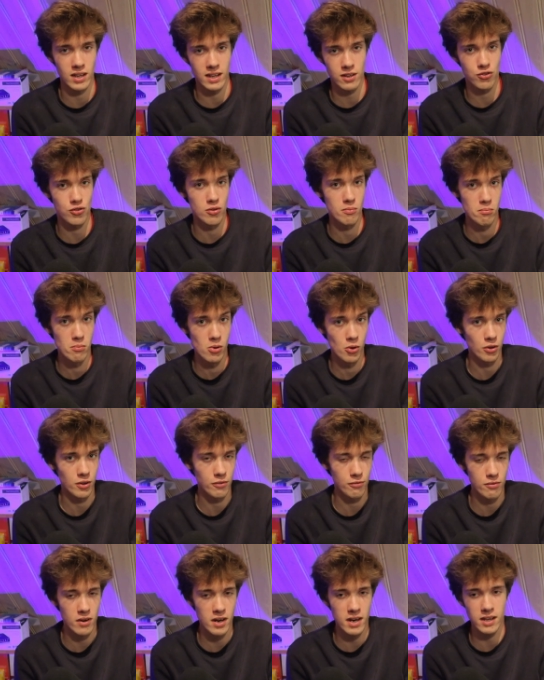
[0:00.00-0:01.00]
That's the
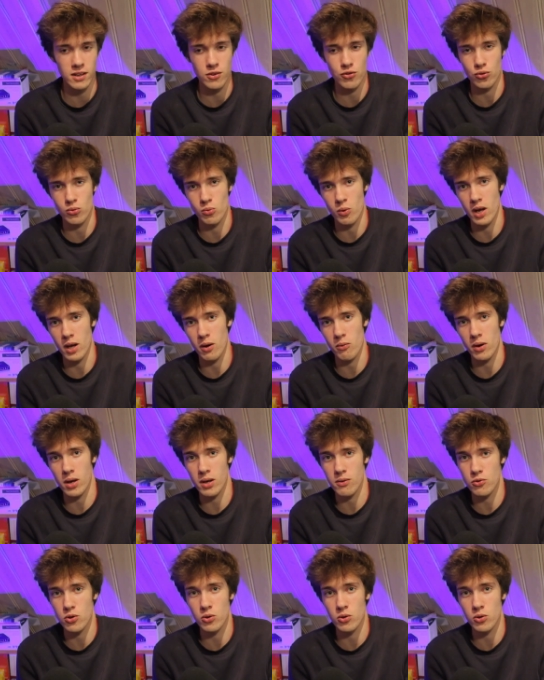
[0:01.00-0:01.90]
modified square wave.